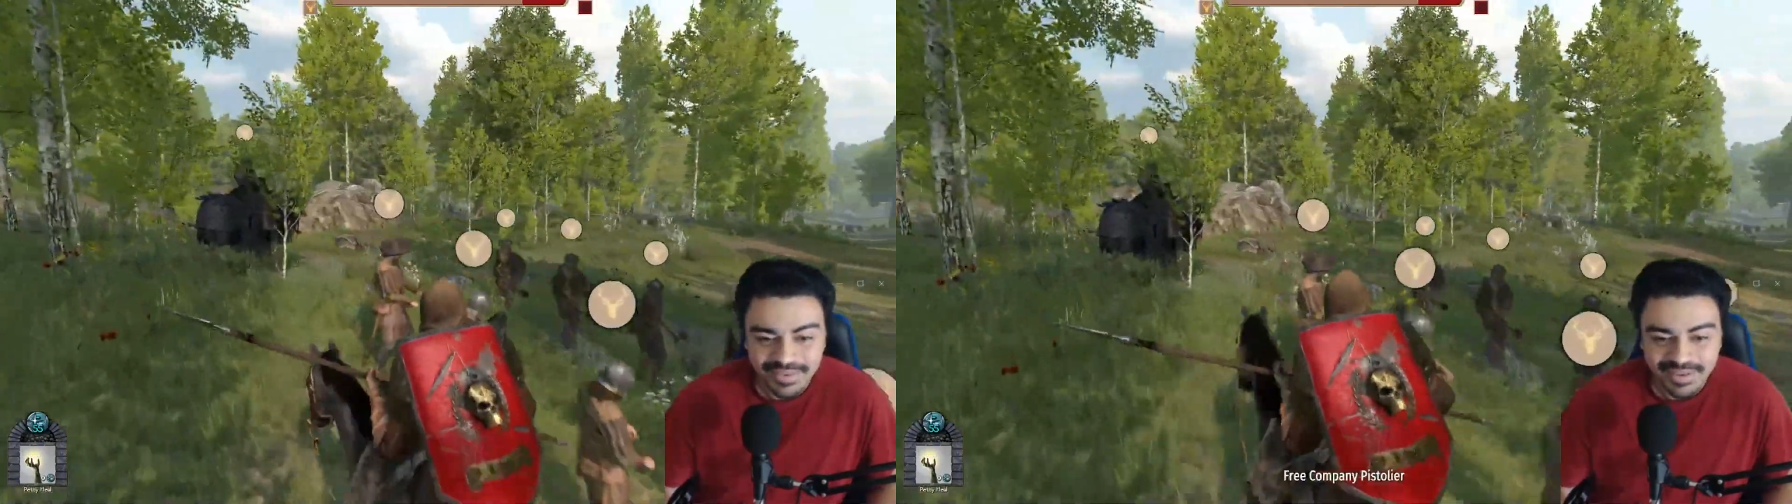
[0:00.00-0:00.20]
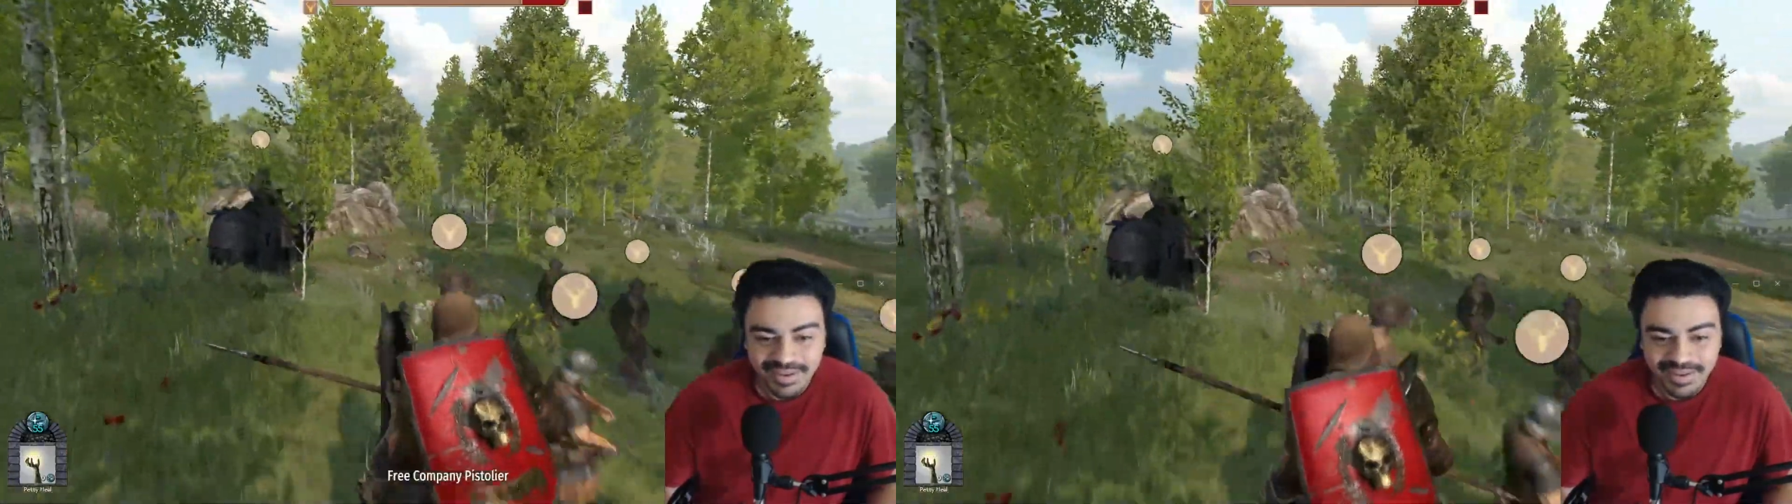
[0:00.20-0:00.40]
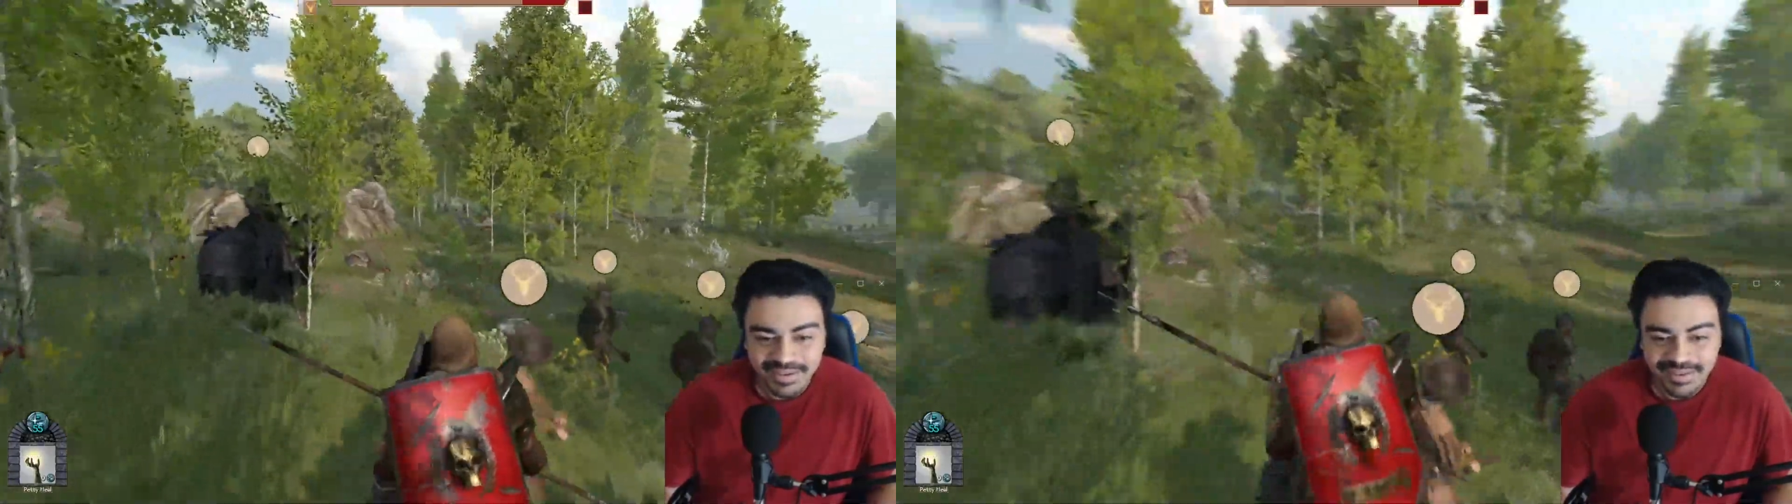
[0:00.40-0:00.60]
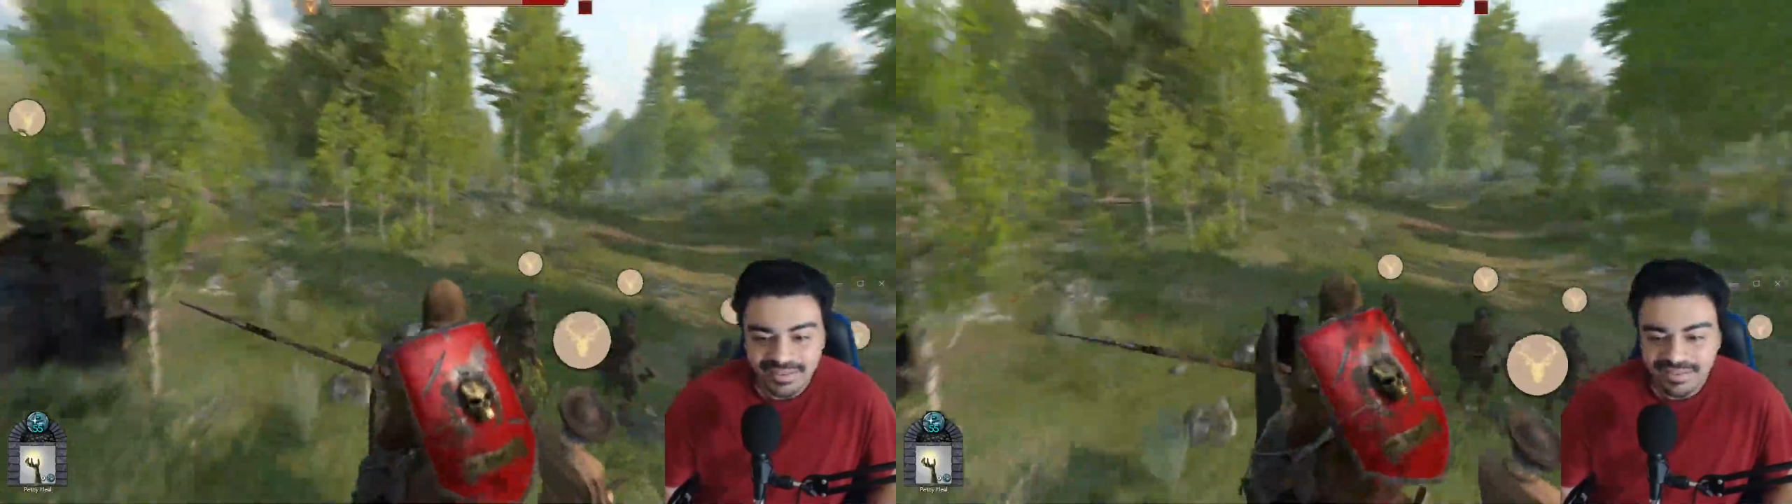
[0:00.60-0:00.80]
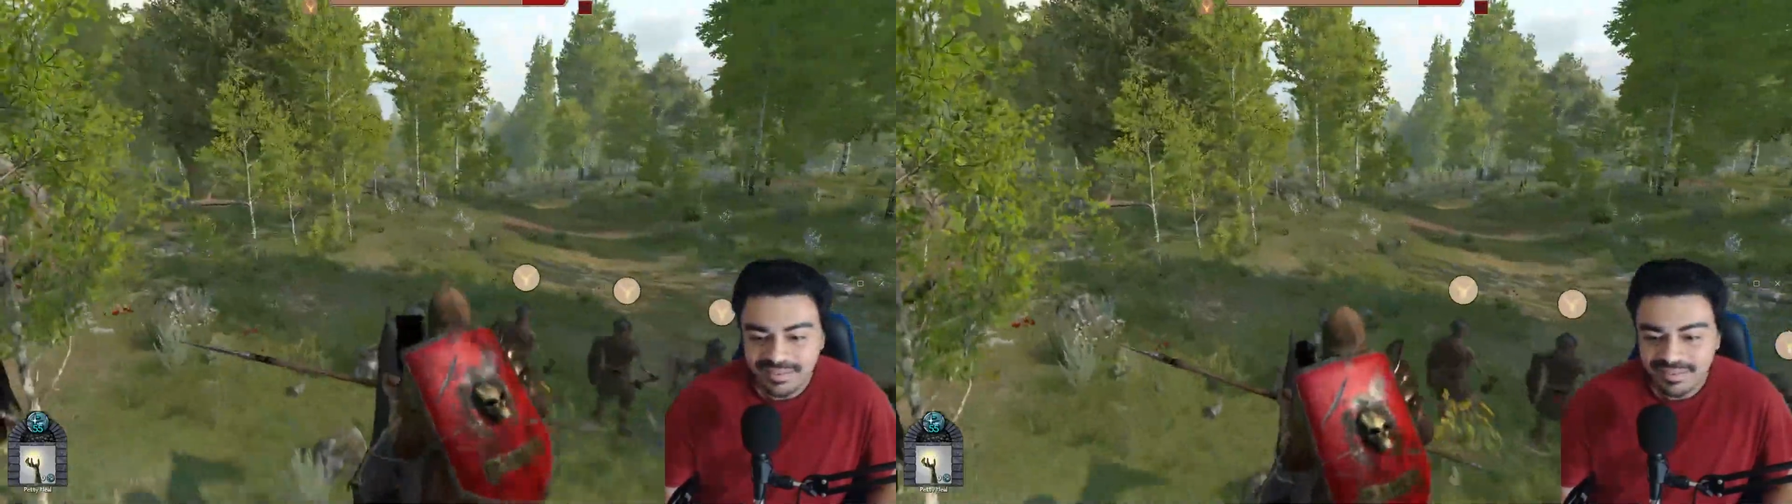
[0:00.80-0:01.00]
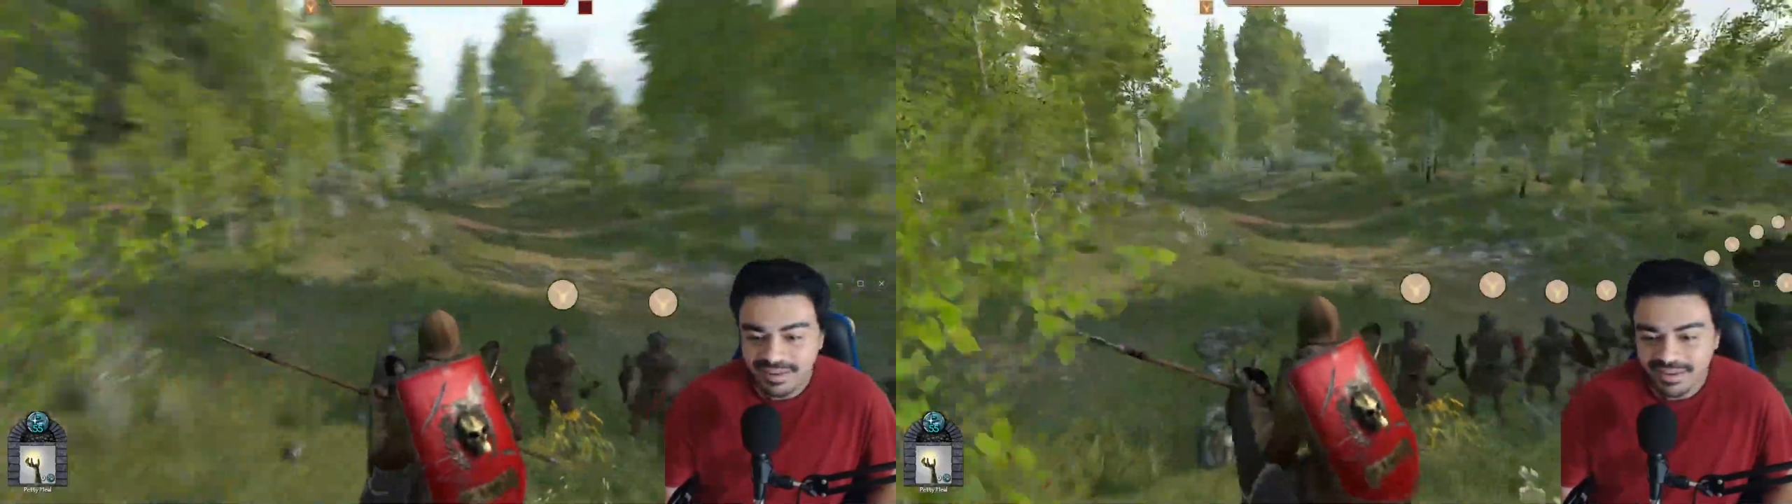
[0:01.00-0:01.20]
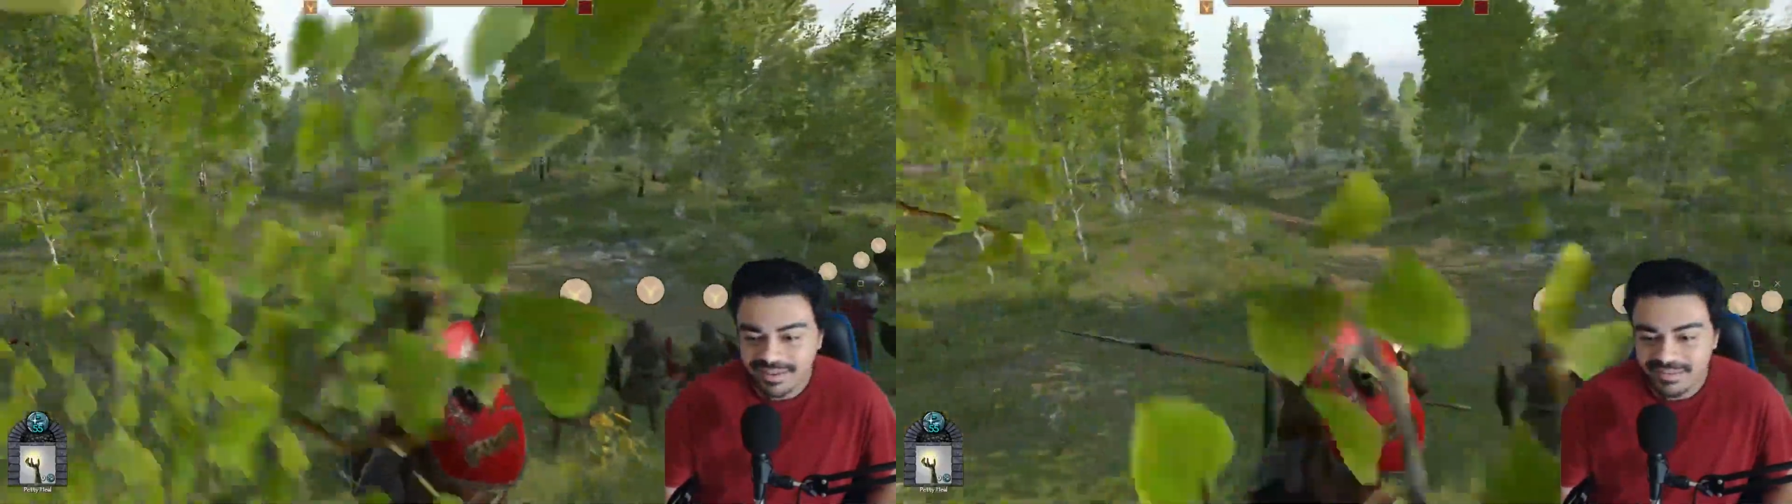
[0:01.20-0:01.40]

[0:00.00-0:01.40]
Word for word: Alright. I'll